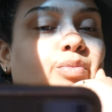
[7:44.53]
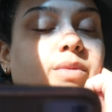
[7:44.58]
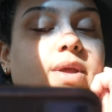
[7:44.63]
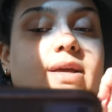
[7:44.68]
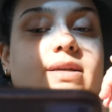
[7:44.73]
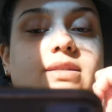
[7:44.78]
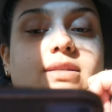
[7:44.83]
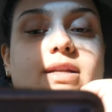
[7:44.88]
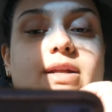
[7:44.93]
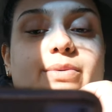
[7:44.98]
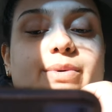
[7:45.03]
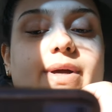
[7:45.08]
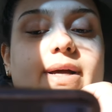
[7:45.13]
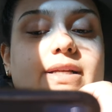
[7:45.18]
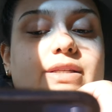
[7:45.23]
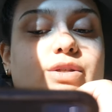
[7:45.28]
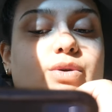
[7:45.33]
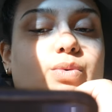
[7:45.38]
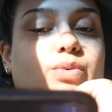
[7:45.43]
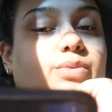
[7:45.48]
And today we
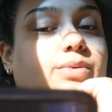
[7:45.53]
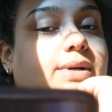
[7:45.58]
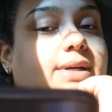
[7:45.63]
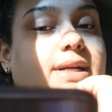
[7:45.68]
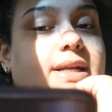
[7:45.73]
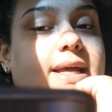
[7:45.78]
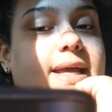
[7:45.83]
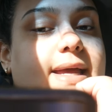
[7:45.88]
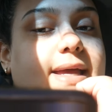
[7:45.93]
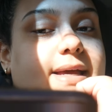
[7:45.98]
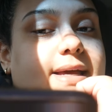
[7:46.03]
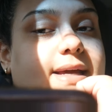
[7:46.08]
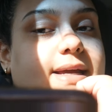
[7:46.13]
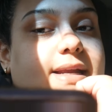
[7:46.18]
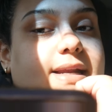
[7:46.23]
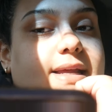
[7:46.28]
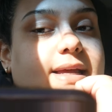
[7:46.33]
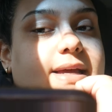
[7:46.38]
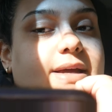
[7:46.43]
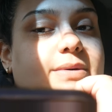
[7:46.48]
got to
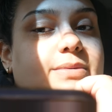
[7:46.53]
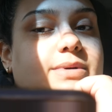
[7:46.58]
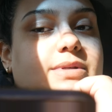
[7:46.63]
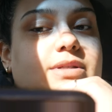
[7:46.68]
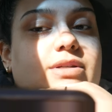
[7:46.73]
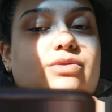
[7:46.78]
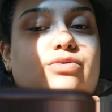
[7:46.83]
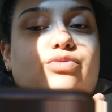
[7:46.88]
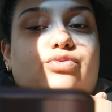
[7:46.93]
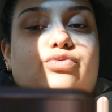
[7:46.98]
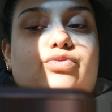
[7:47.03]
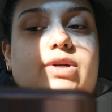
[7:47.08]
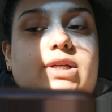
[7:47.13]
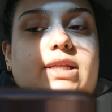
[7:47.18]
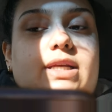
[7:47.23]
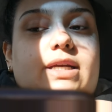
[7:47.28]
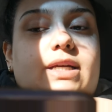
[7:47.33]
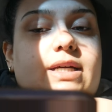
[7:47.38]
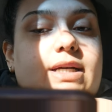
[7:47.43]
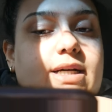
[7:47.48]
180, which is
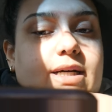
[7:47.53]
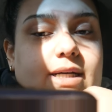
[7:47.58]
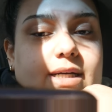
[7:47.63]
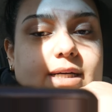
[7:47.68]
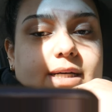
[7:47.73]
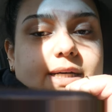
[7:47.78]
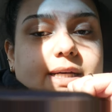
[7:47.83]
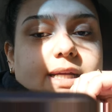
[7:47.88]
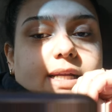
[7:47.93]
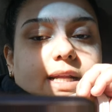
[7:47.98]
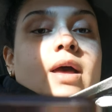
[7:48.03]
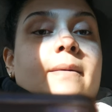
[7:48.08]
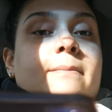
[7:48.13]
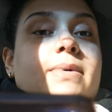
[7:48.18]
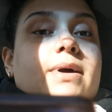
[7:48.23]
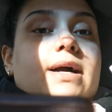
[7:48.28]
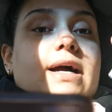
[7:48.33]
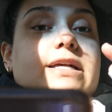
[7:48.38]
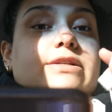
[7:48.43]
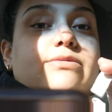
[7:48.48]
really good.
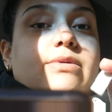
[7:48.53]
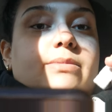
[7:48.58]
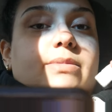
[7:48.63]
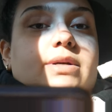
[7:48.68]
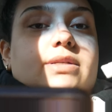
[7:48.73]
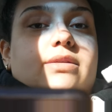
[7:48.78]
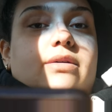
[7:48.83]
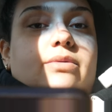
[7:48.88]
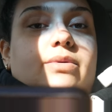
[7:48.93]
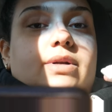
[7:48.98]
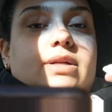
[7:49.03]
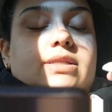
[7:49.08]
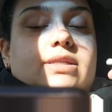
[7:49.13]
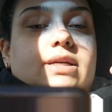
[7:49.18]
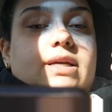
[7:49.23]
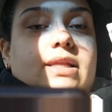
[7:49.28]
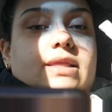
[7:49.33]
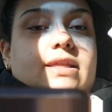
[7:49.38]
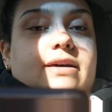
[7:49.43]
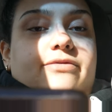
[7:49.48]
But guys, remember I said I wanted to
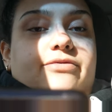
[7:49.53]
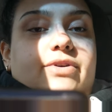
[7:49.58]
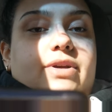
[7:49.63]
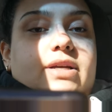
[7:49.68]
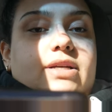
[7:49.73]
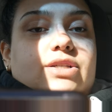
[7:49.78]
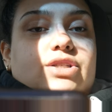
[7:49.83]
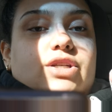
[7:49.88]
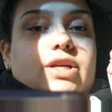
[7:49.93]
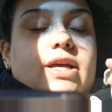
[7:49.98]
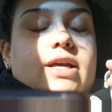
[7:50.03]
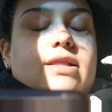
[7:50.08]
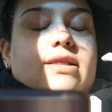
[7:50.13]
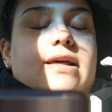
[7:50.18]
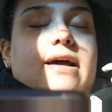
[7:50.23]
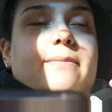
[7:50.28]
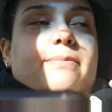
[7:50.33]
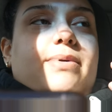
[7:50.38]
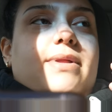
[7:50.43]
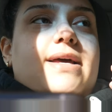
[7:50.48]
get that freakish shake?
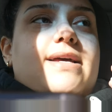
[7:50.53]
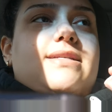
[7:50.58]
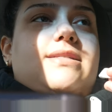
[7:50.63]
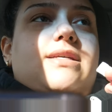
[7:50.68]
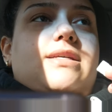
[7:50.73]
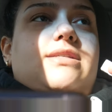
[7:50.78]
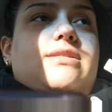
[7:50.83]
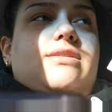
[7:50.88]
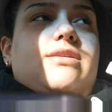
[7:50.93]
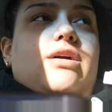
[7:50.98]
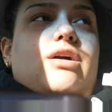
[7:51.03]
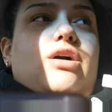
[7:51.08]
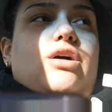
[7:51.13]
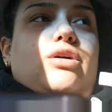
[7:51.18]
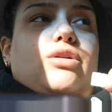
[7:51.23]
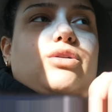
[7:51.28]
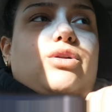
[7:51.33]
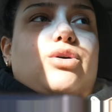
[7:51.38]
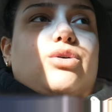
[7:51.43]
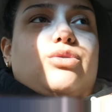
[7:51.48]
That place is
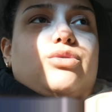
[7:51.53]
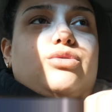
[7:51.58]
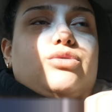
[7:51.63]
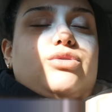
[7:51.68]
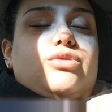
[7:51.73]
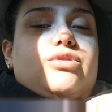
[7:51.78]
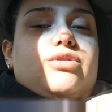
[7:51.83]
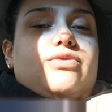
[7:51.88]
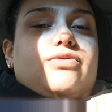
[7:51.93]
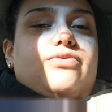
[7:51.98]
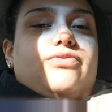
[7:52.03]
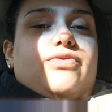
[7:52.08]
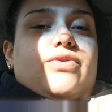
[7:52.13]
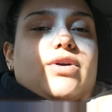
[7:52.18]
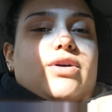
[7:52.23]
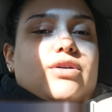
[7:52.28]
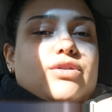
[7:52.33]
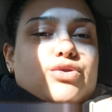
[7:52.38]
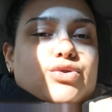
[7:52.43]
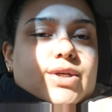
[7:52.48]
closed
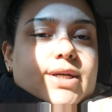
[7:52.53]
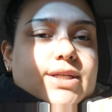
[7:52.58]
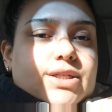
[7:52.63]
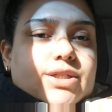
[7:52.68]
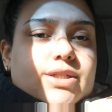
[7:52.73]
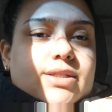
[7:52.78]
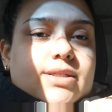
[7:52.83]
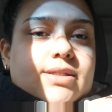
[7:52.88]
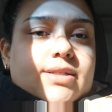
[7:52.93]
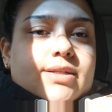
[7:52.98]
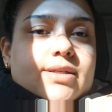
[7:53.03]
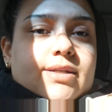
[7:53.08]
for construction.